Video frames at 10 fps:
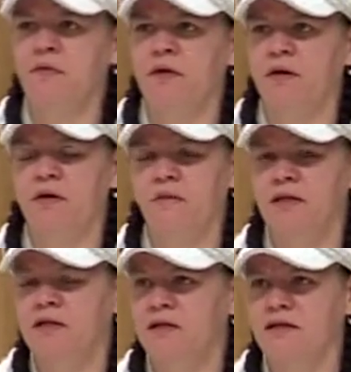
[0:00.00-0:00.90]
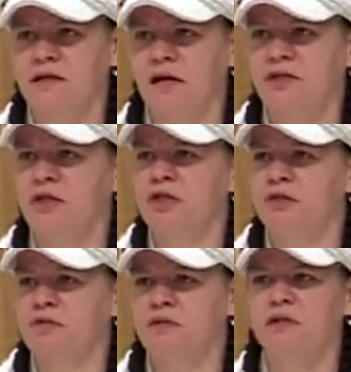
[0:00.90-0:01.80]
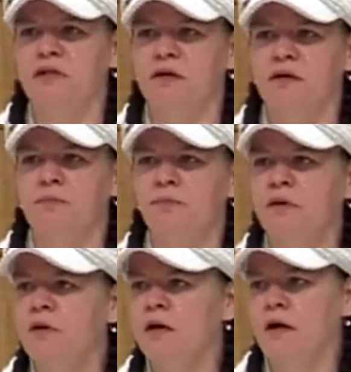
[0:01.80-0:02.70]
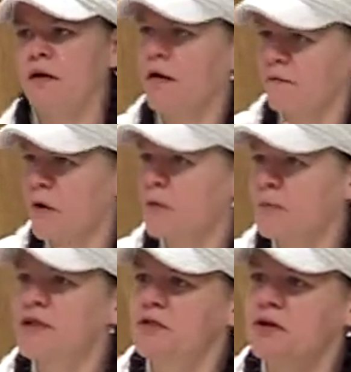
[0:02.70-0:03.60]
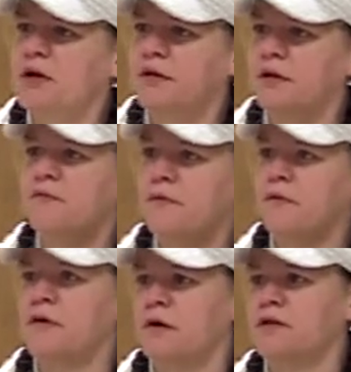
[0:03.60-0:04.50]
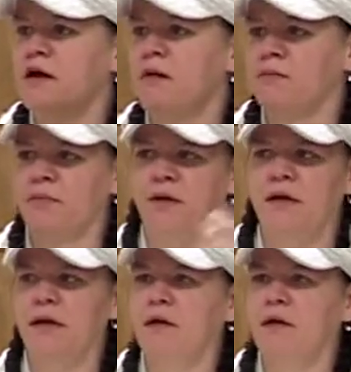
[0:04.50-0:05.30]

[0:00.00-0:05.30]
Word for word: only come into this last June, so I've known Mr. Higley for a long time, but And